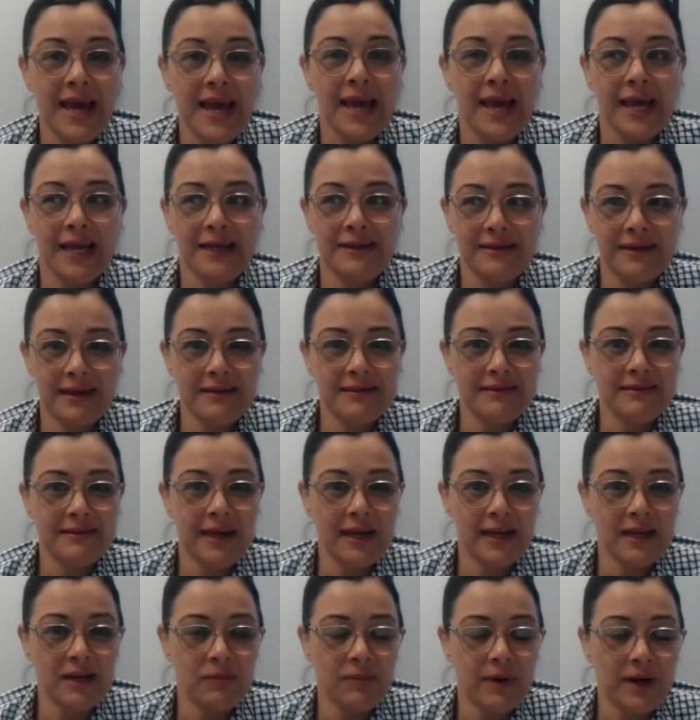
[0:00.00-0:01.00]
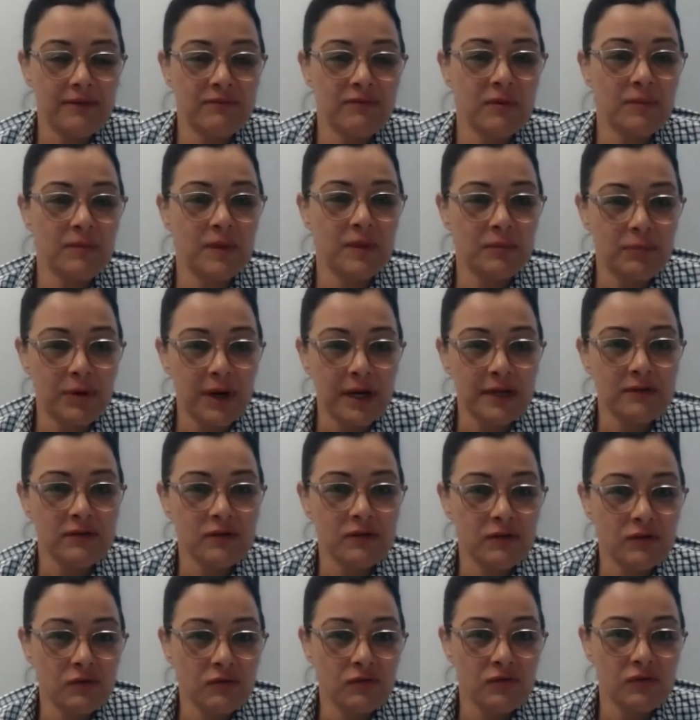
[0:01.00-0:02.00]
it does take away from the
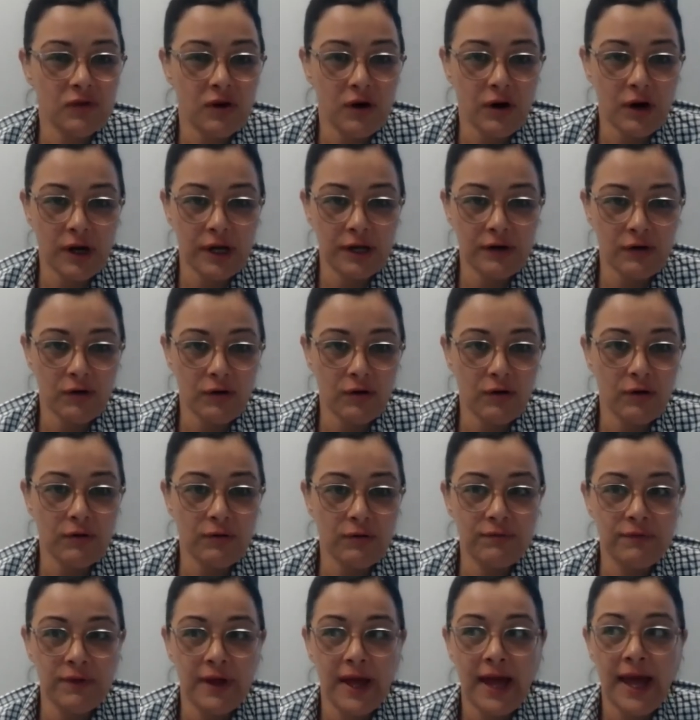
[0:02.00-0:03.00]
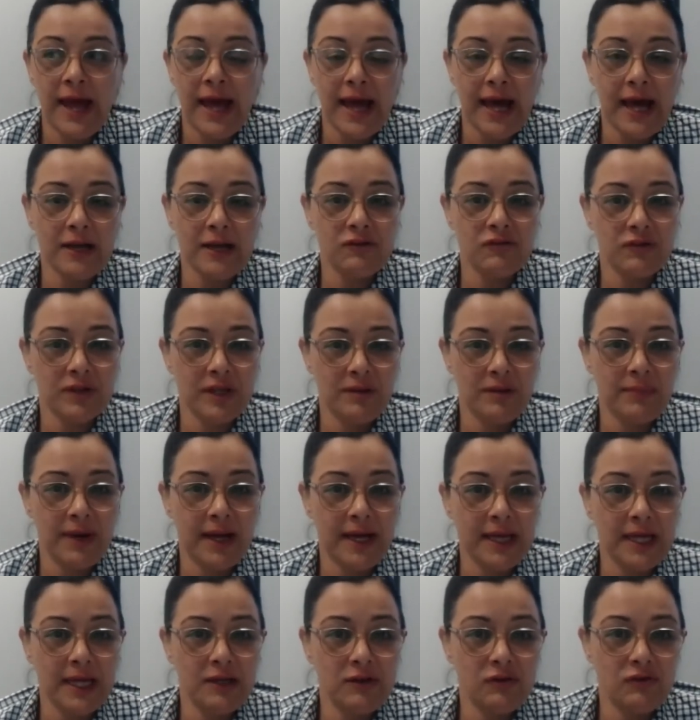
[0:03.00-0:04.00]
practical side of actually
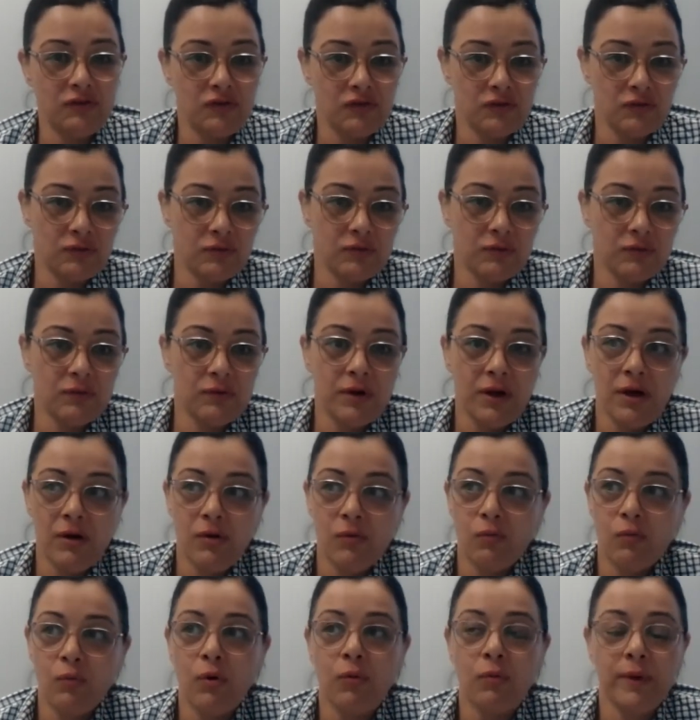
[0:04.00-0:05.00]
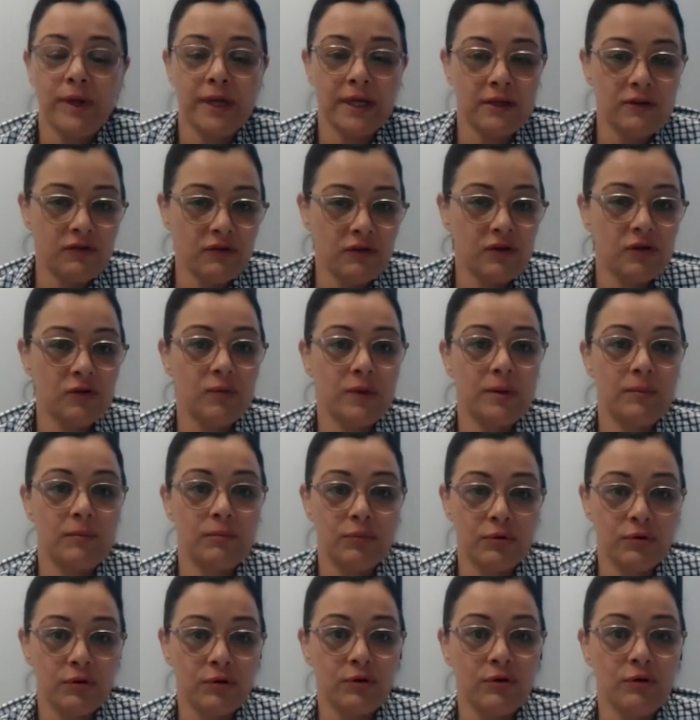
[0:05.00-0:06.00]
making sure what we can do to
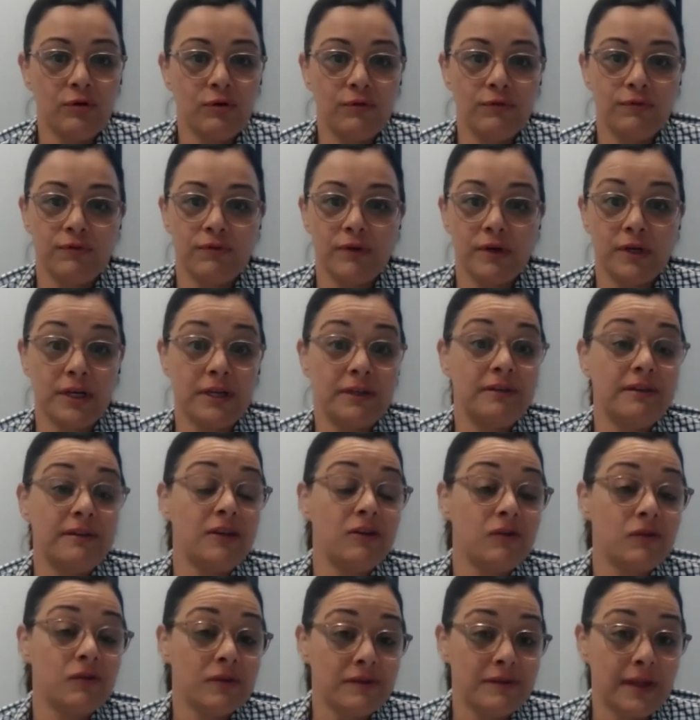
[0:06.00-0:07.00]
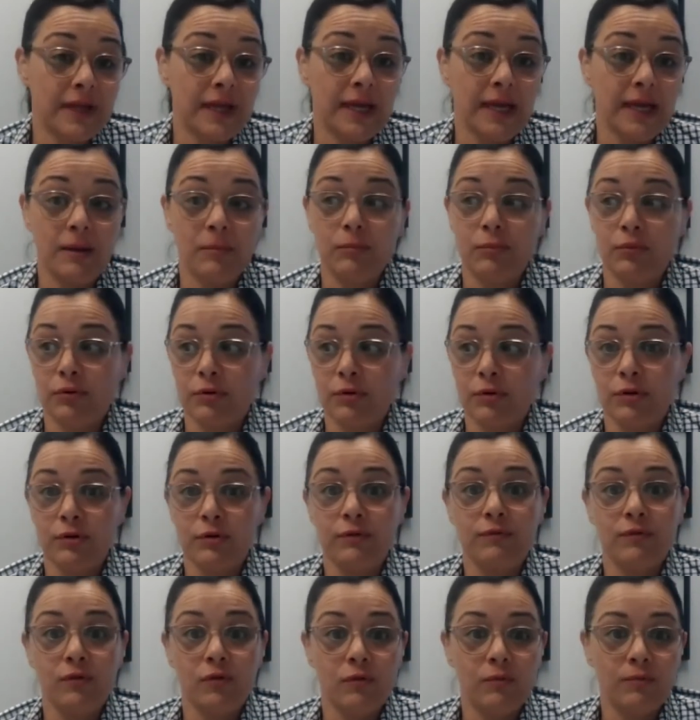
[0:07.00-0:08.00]
improve, continuously improve
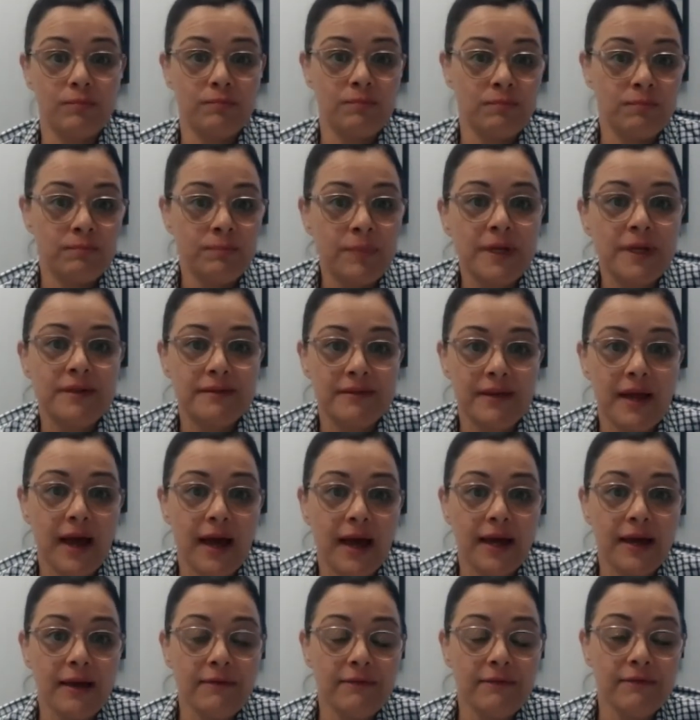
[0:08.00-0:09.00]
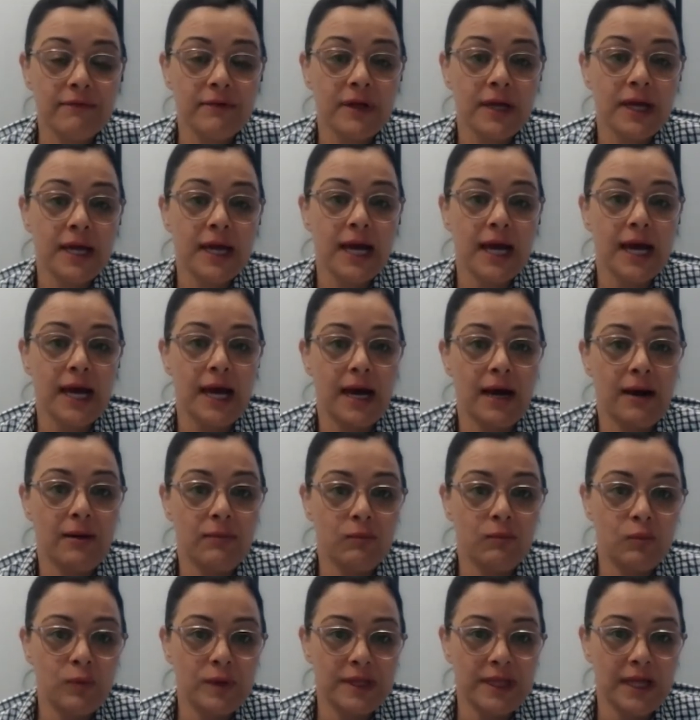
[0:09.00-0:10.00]
or be safe
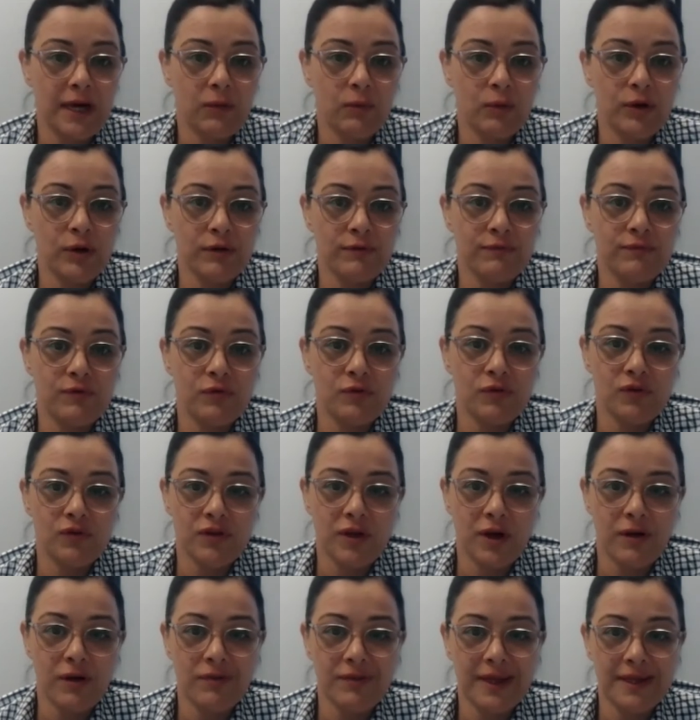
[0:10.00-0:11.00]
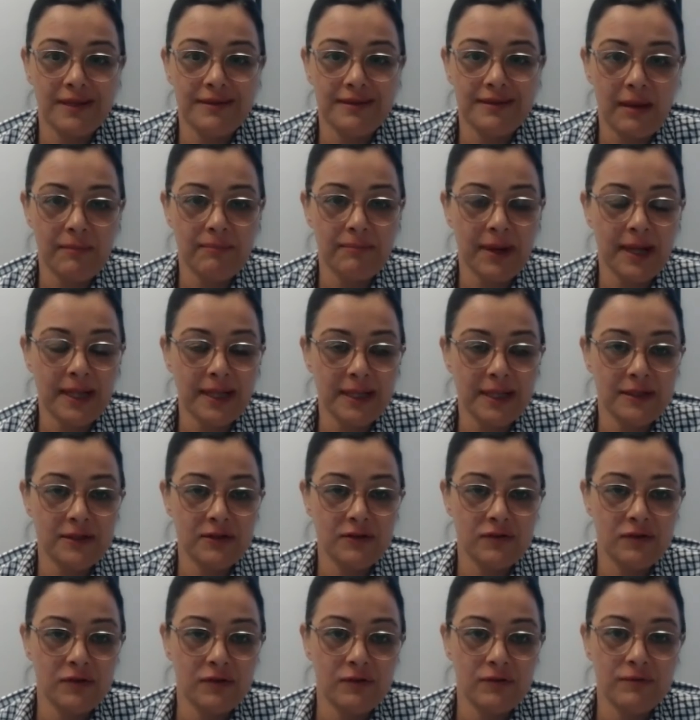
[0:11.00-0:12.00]
our workforce. So there's that
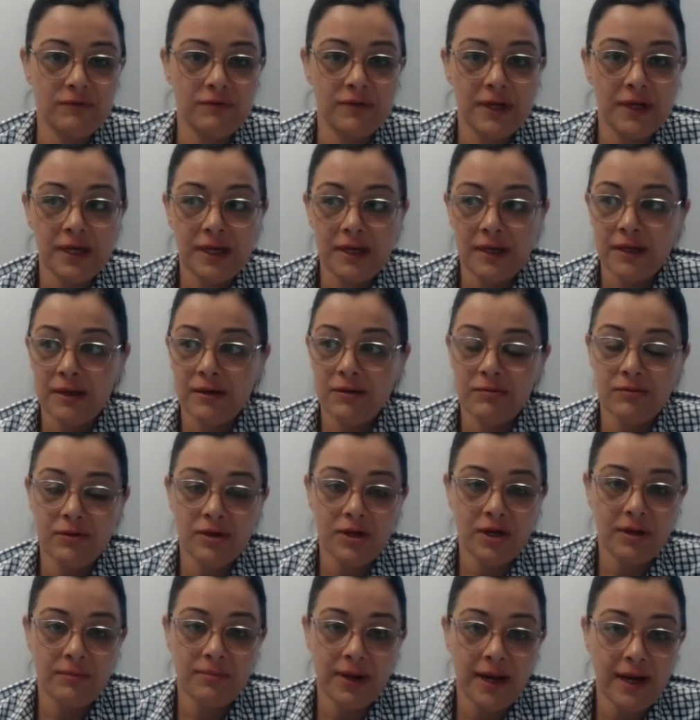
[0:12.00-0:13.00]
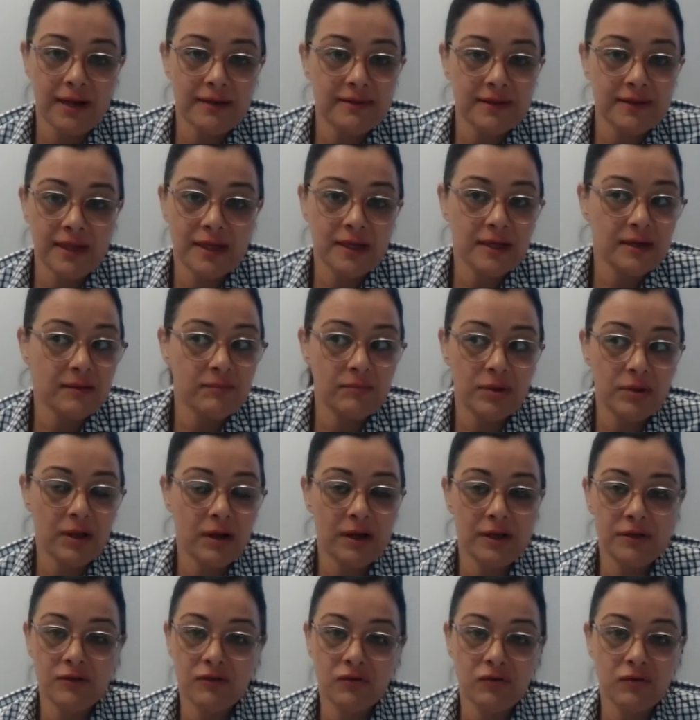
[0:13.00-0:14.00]
balance of, you know, passing a
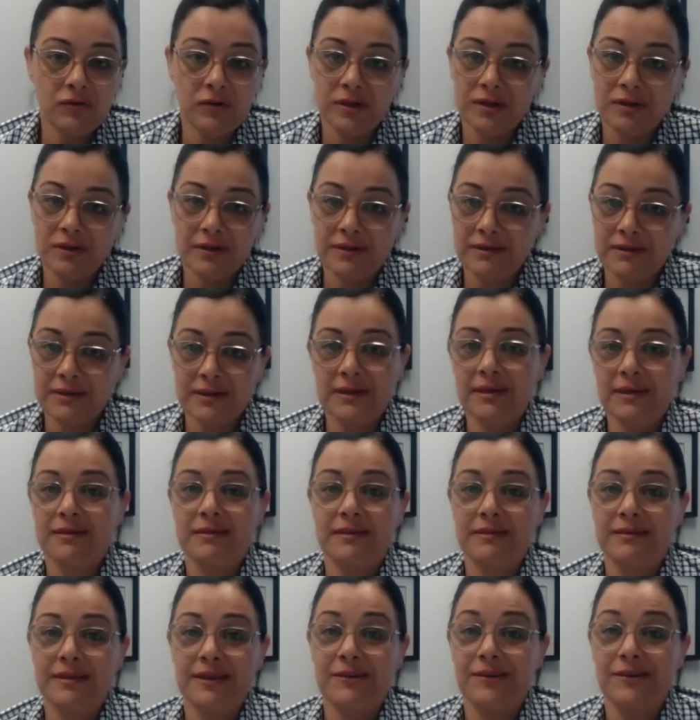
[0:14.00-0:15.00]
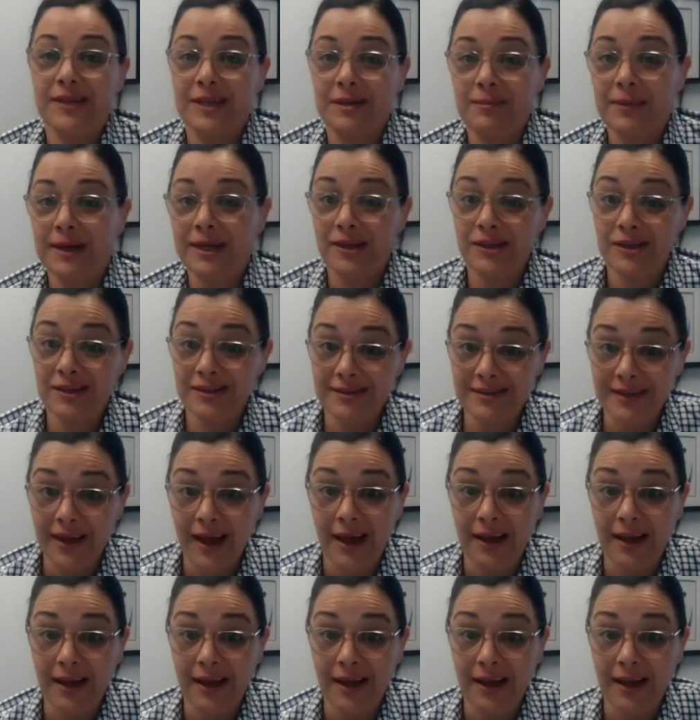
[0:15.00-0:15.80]
compliance audit doesn't necessarily make you safe.